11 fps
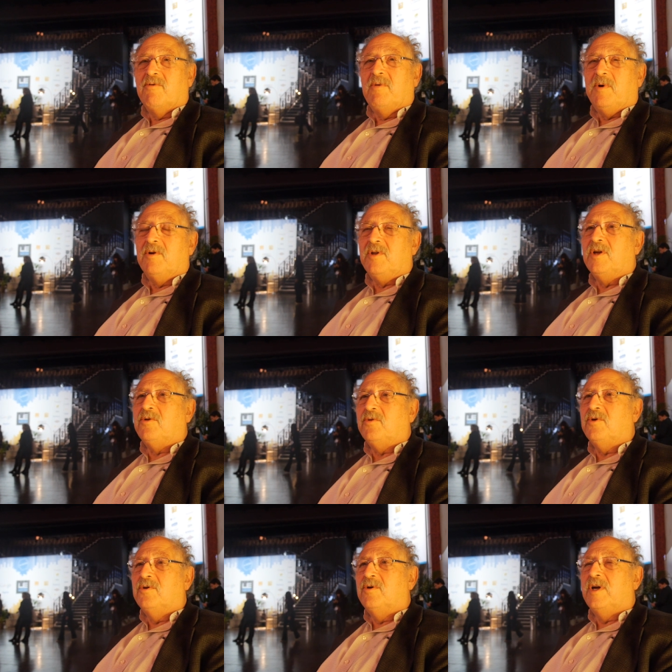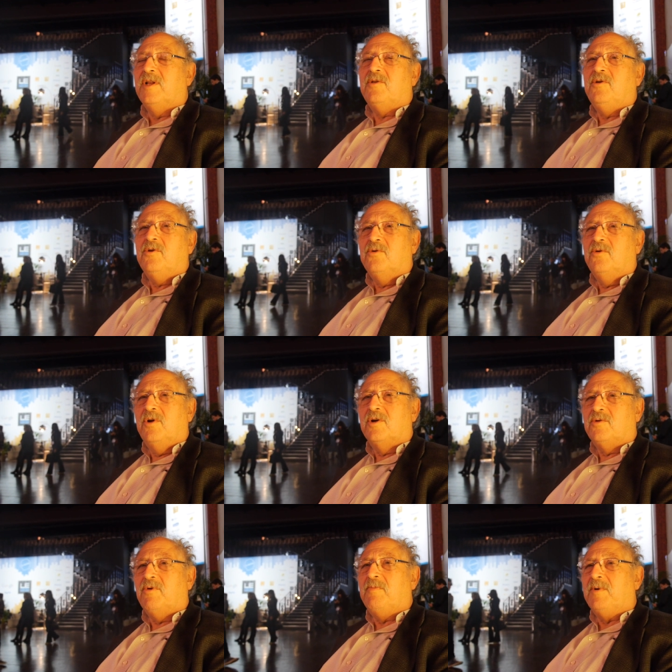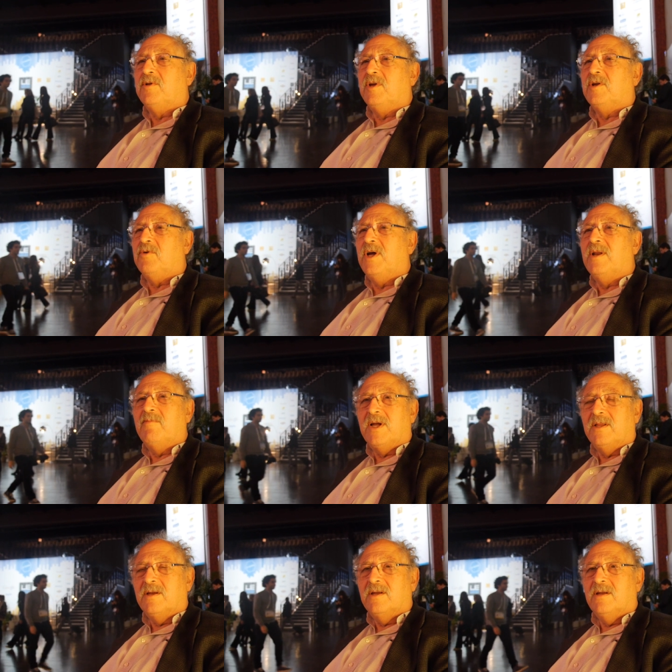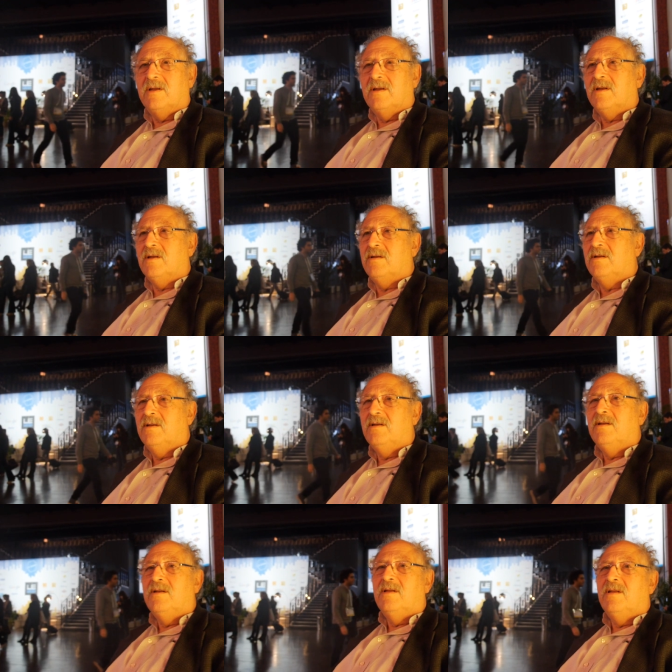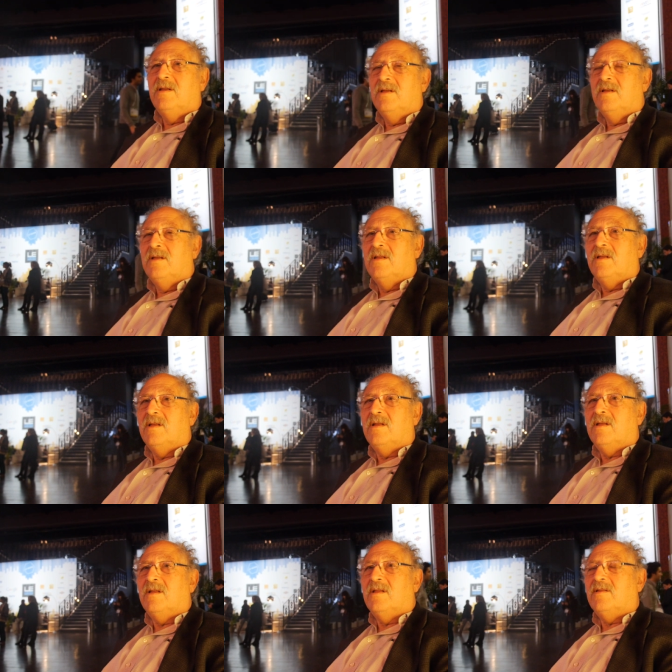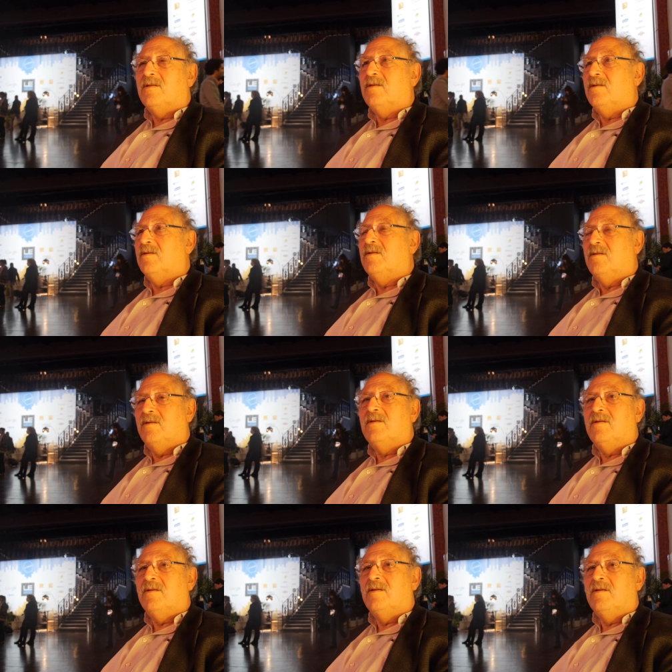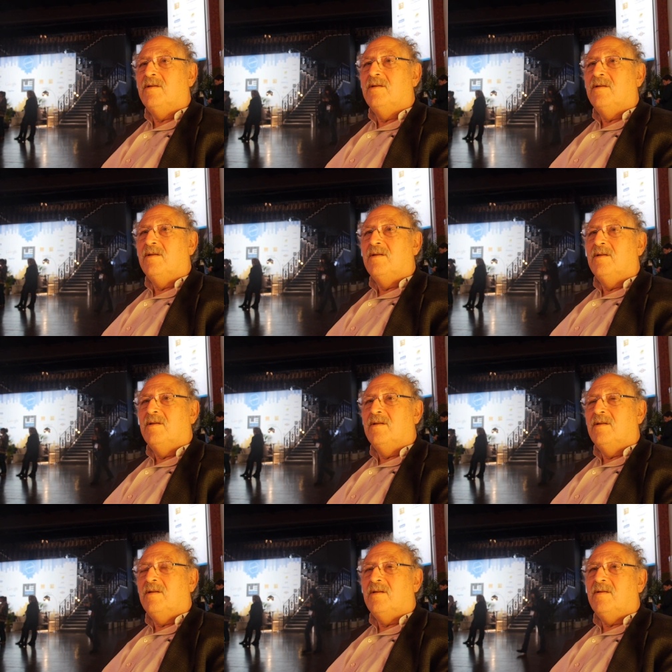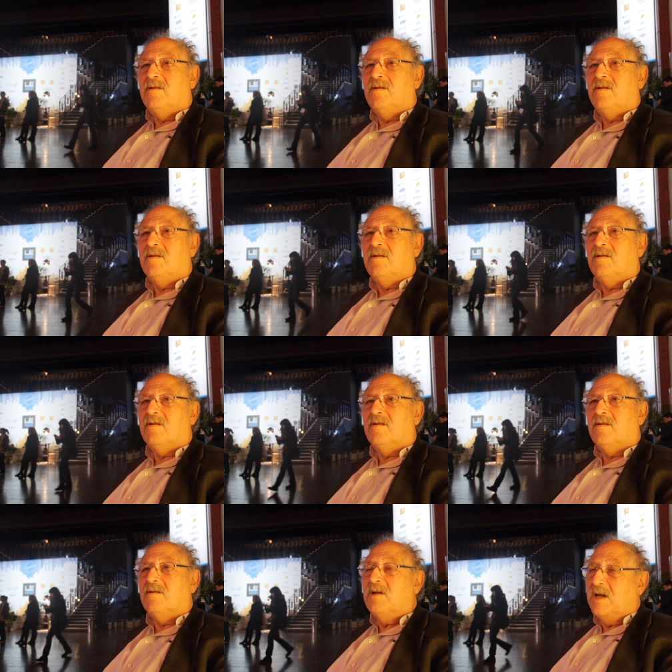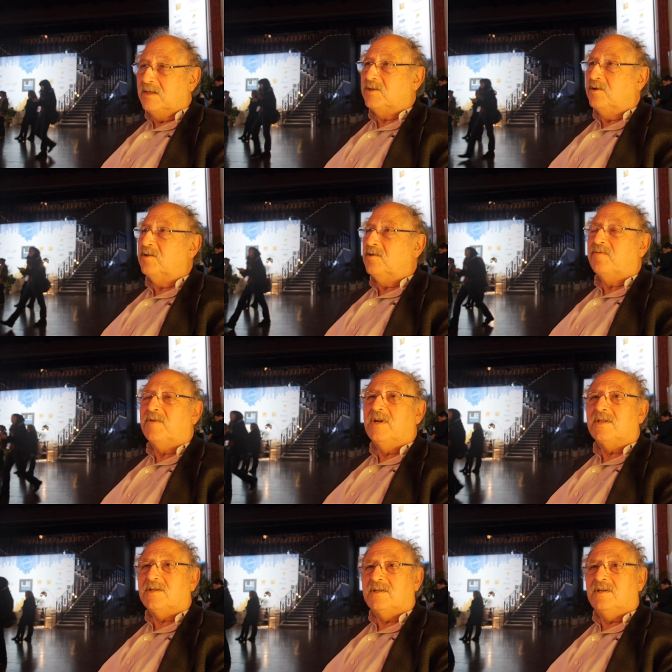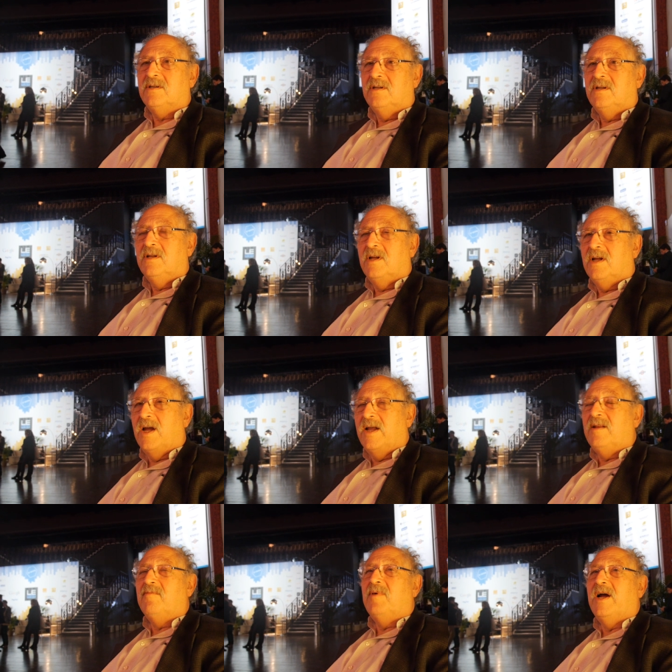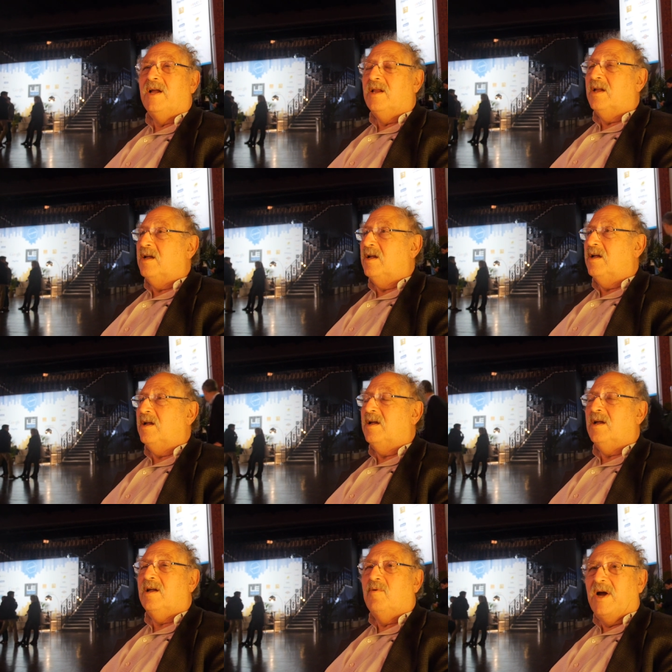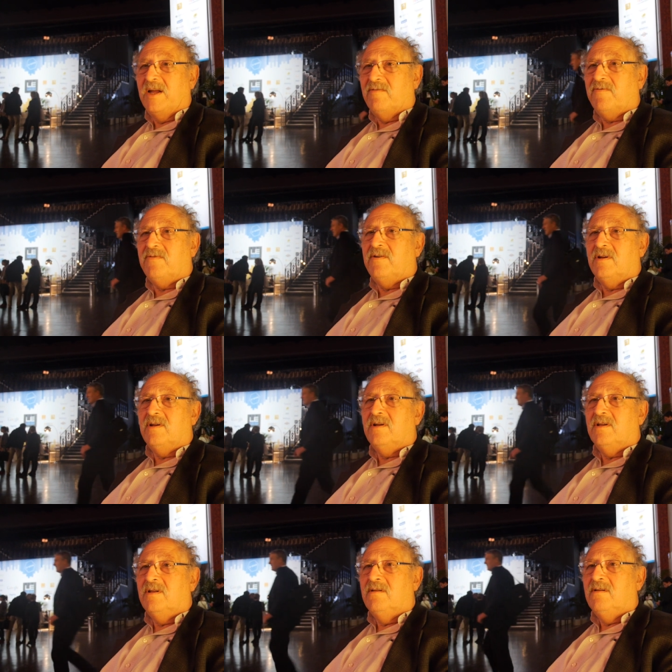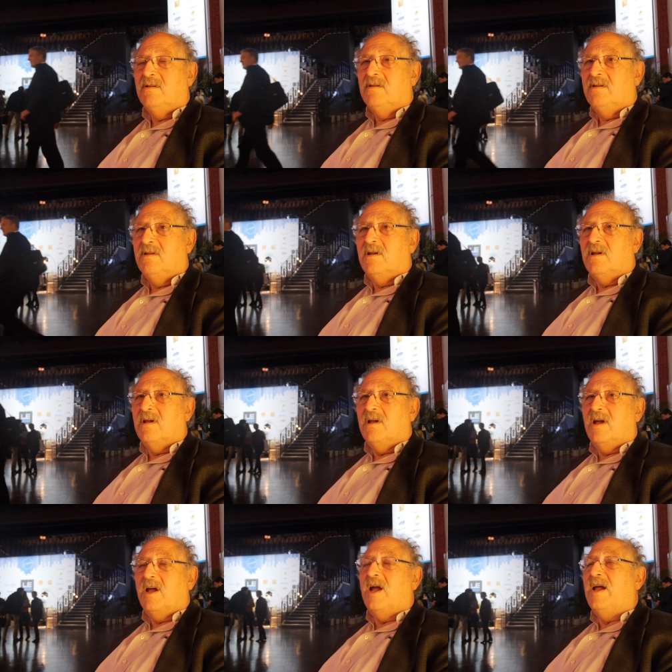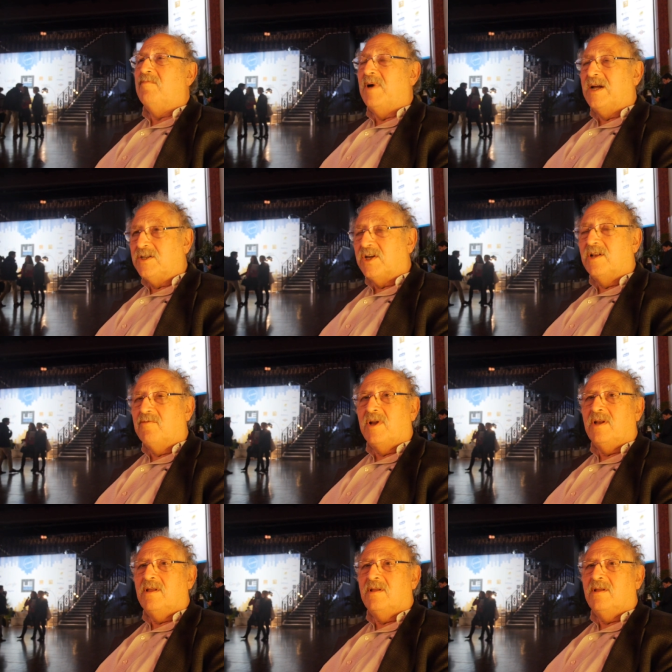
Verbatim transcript: reporting to you and you not reporting to anybody. To be your own boss, but just working for yourself, that's it? Yeah, sort of, yes. And my uh, wife. She's your boss, or? And my children.